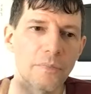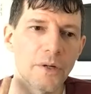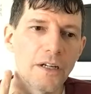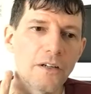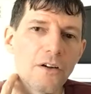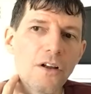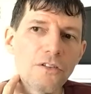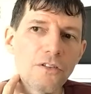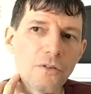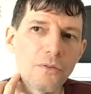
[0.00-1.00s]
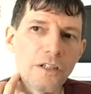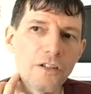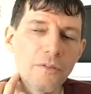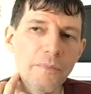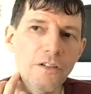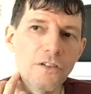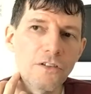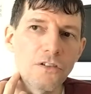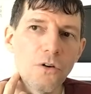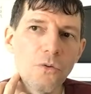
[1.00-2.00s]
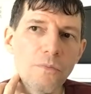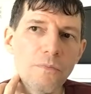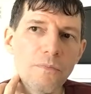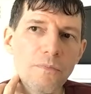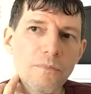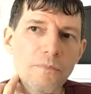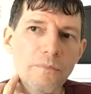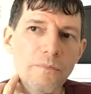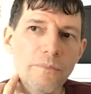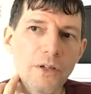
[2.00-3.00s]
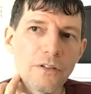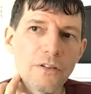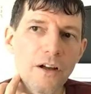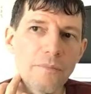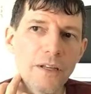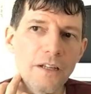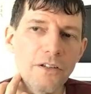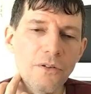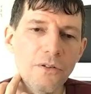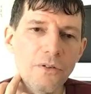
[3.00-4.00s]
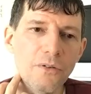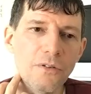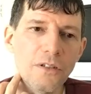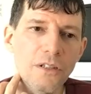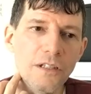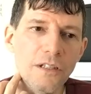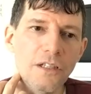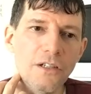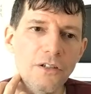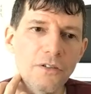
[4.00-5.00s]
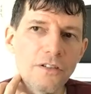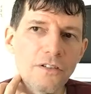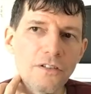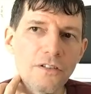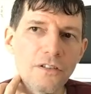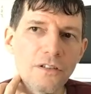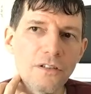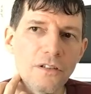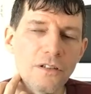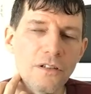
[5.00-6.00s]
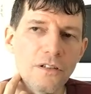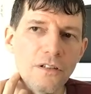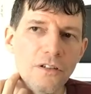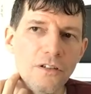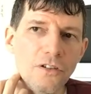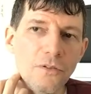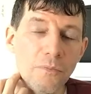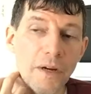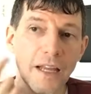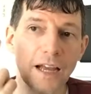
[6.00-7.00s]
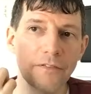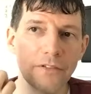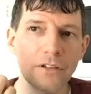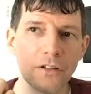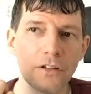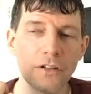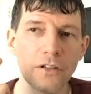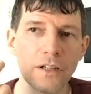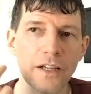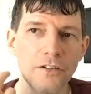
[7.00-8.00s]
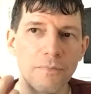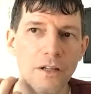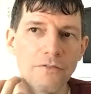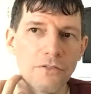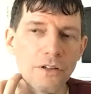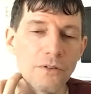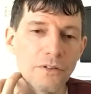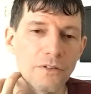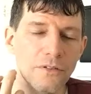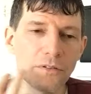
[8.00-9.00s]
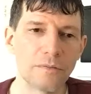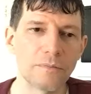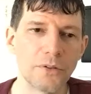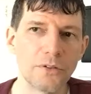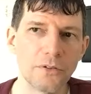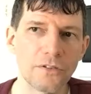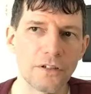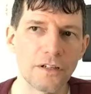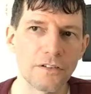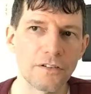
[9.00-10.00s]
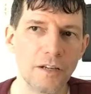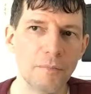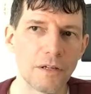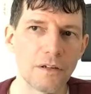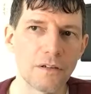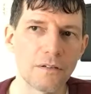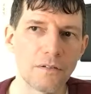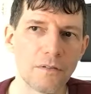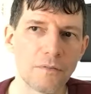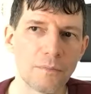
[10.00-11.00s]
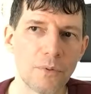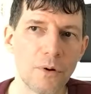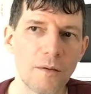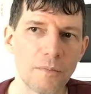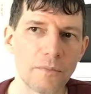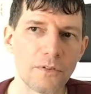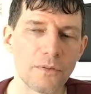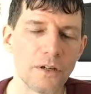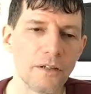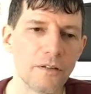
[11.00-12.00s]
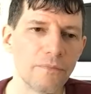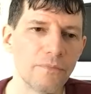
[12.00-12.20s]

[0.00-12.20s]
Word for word: But also, it could be so built up that you, you know, this is you, you might have less blood flow and produce ischemic problems, right?